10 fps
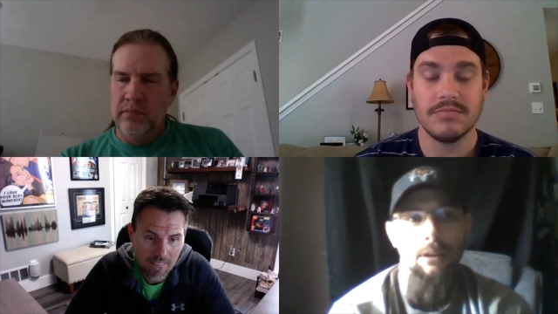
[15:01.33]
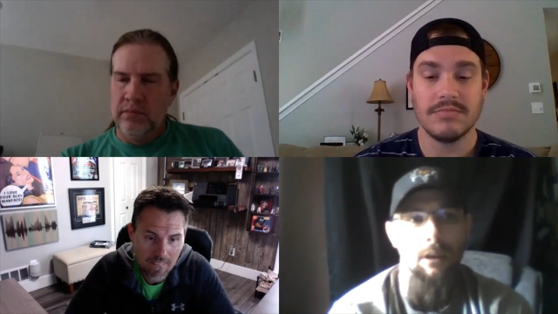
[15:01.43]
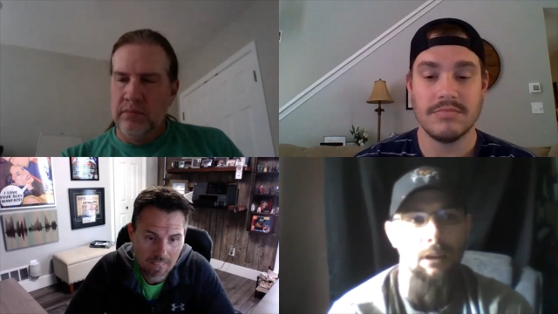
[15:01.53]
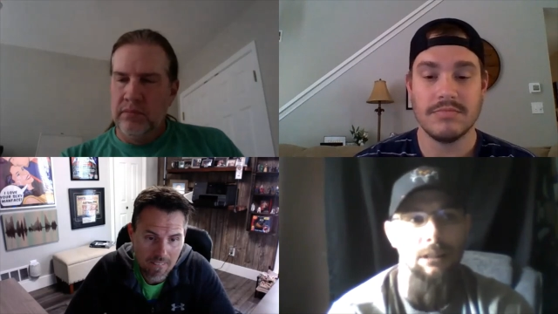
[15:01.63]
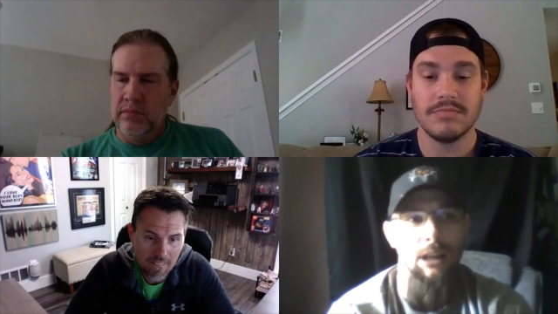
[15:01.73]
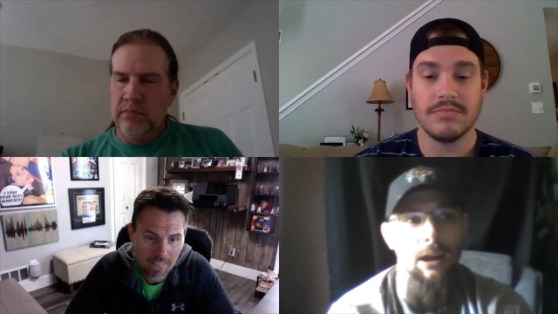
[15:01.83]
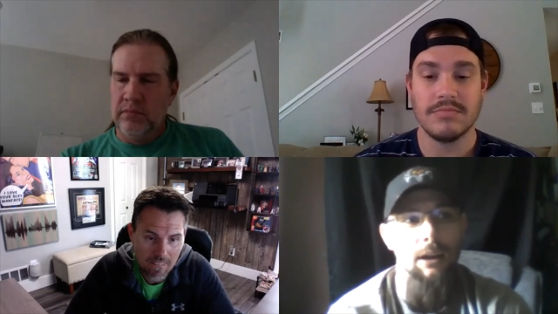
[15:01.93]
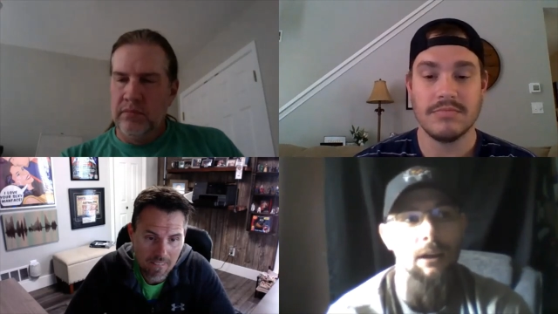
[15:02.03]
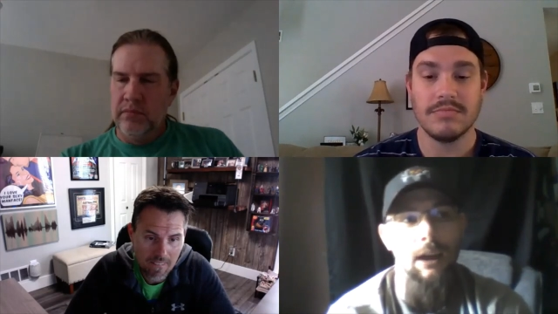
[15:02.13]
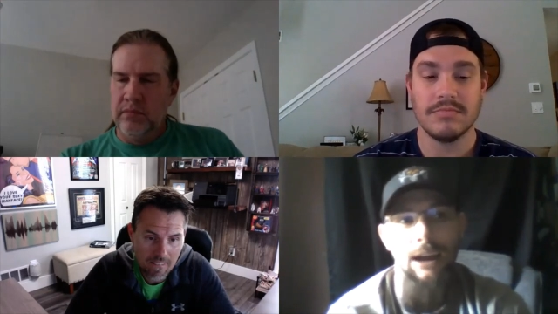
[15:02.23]
Speaker 1: a lot of
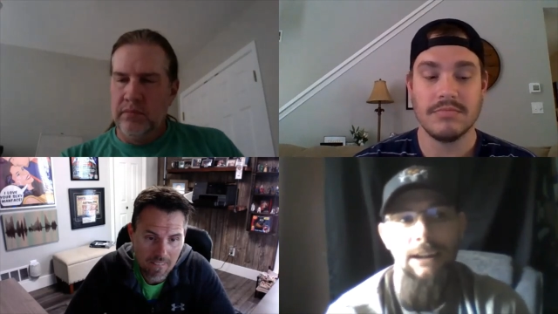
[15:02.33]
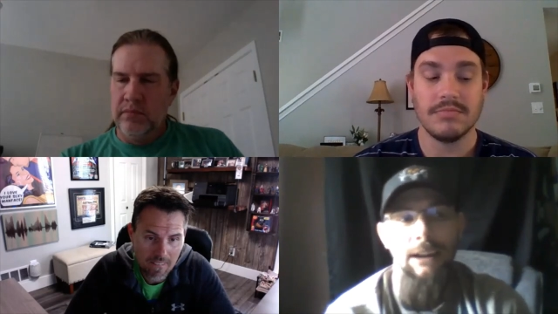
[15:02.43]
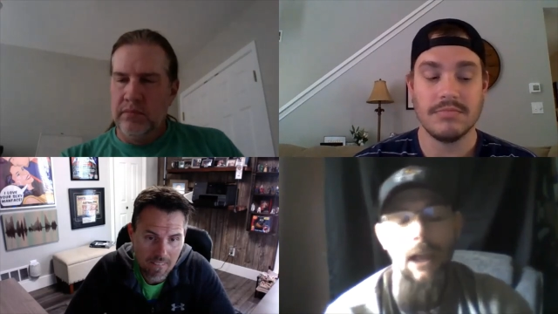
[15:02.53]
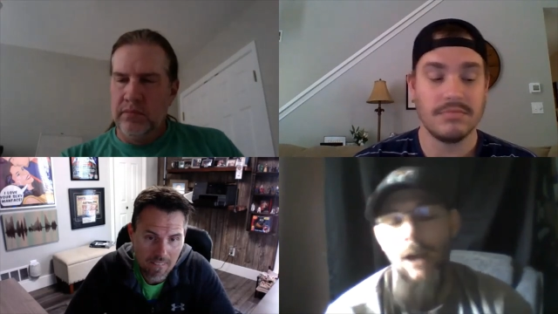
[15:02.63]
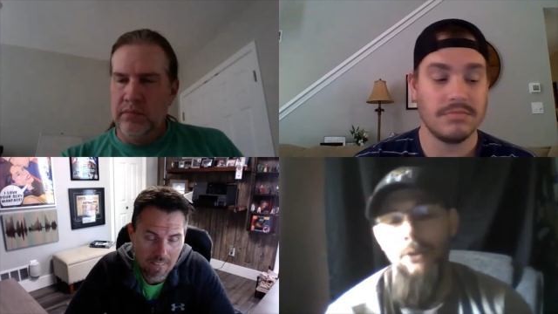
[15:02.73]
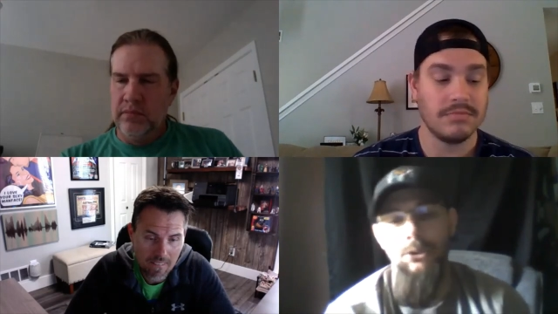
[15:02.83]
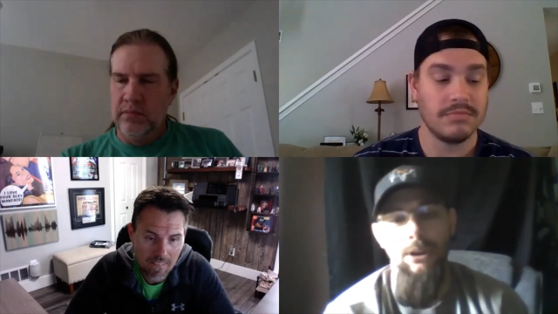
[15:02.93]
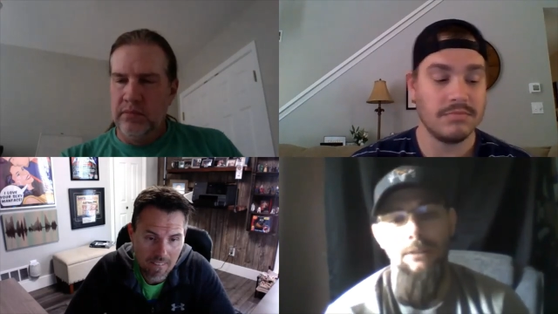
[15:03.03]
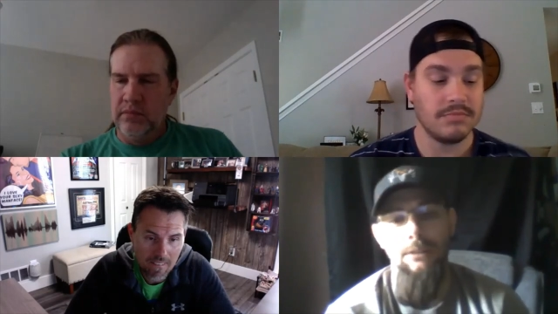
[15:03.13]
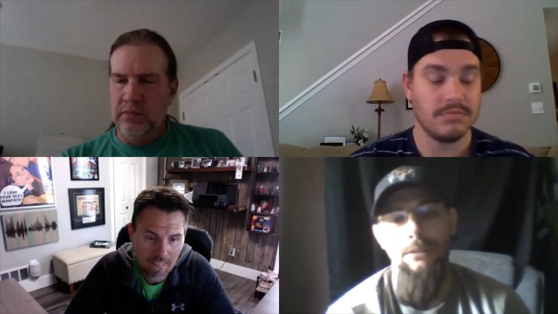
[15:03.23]
I did house
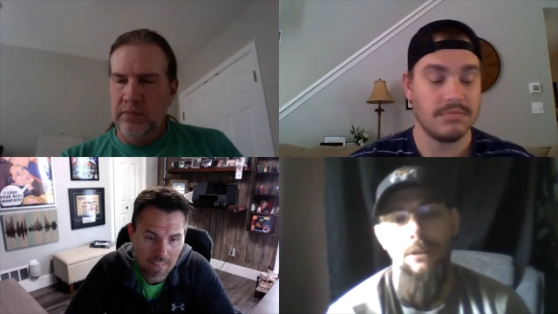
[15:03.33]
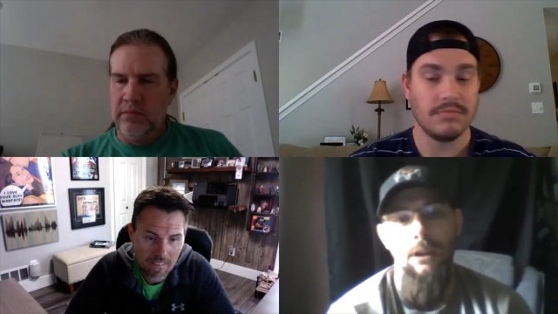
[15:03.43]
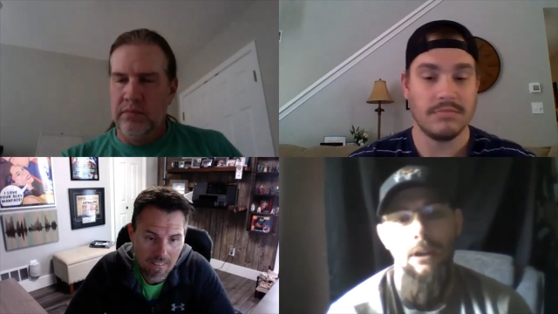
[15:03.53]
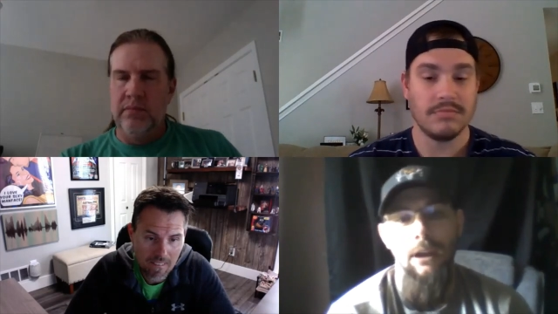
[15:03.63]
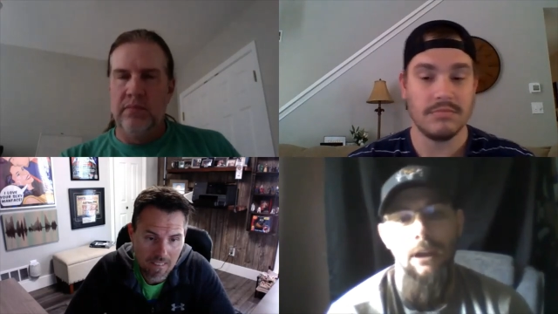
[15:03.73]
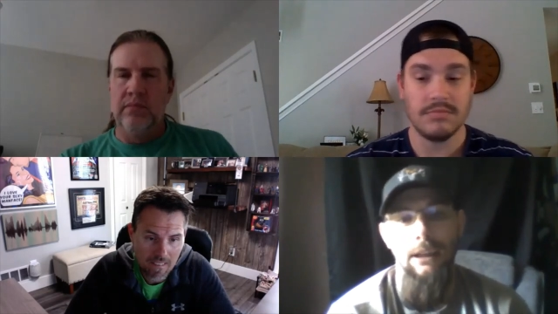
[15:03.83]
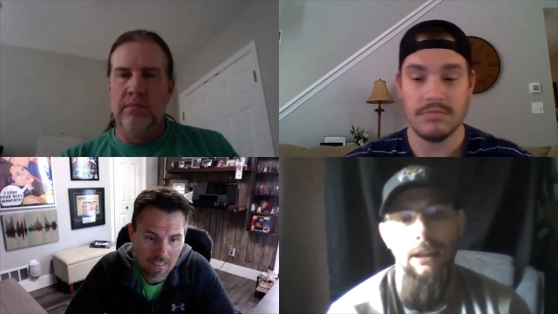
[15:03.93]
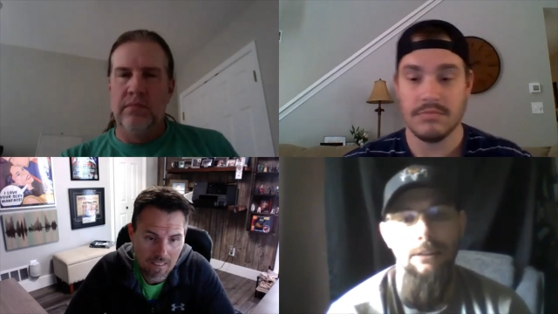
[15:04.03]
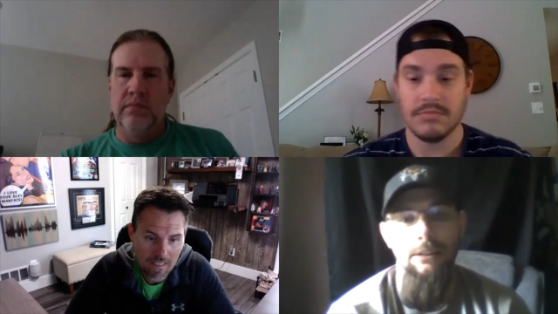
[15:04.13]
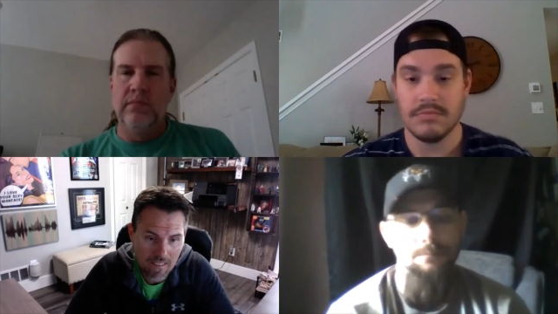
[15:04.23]
checks, and
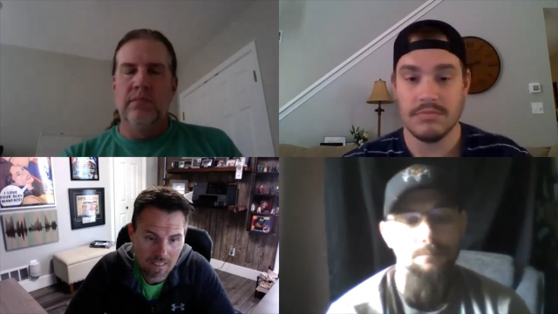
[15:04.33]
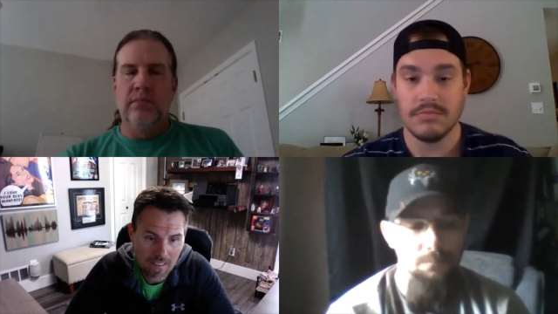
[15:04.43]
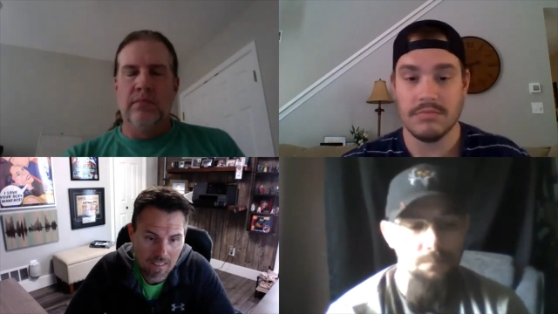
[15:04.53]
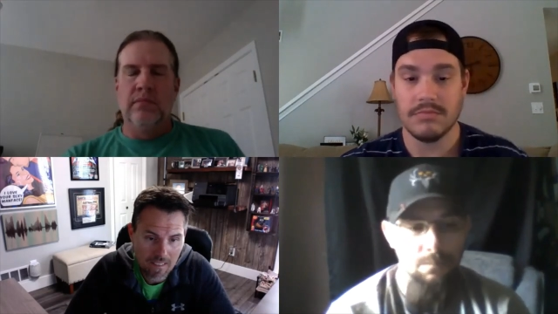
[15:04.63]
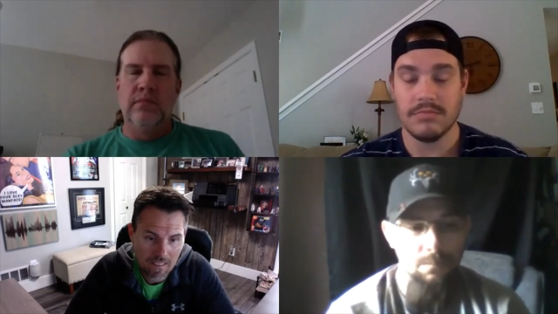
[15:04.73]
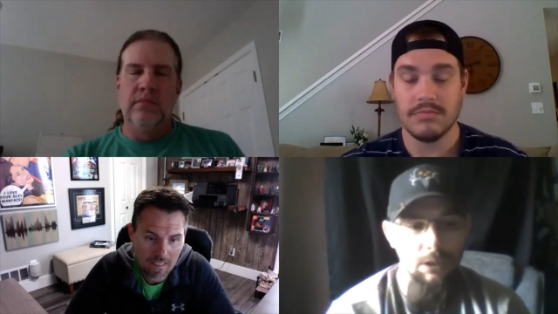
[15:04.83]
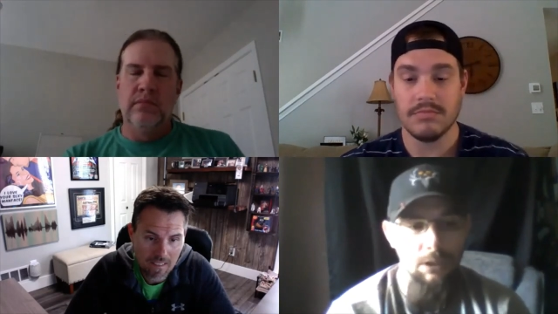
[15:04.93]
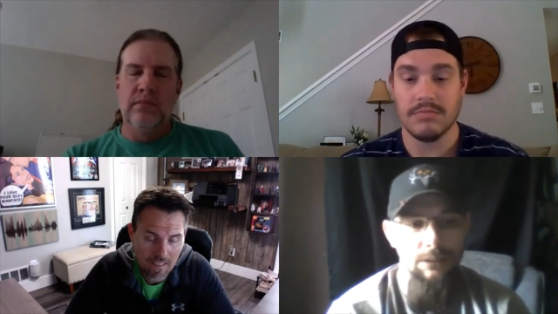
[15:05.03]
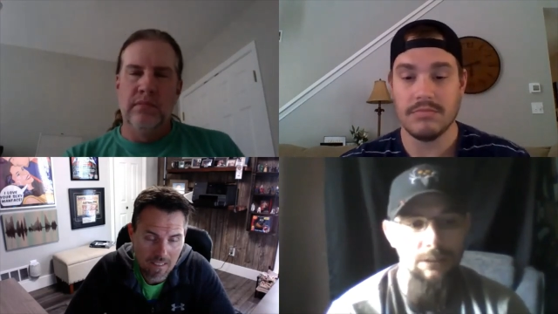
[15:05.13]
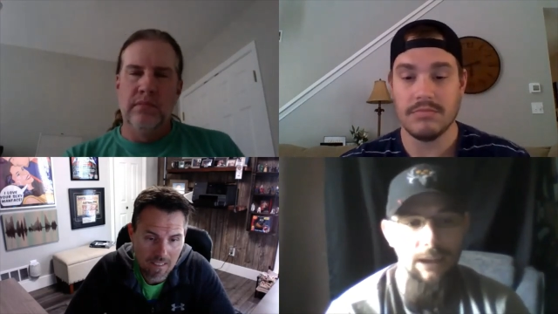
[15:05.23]

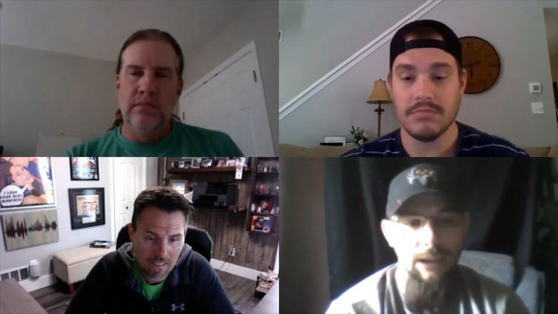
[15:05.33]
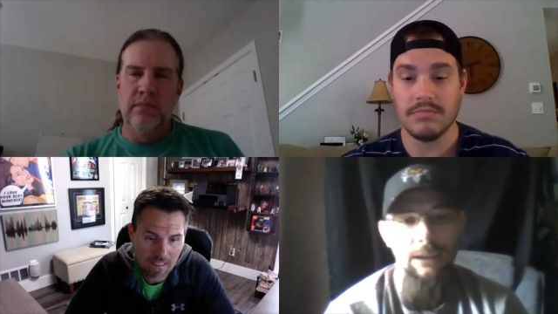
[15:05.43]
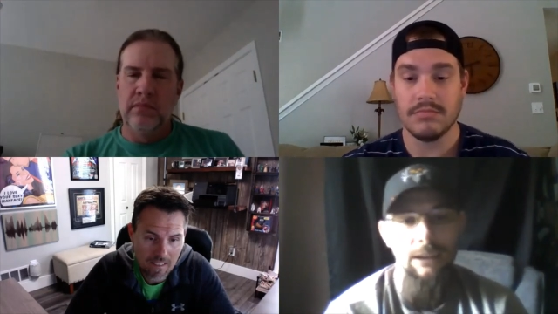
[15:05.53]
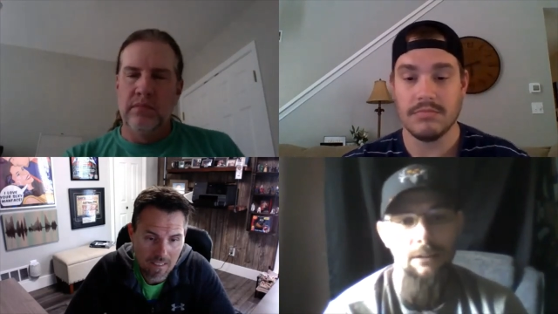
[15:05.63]
they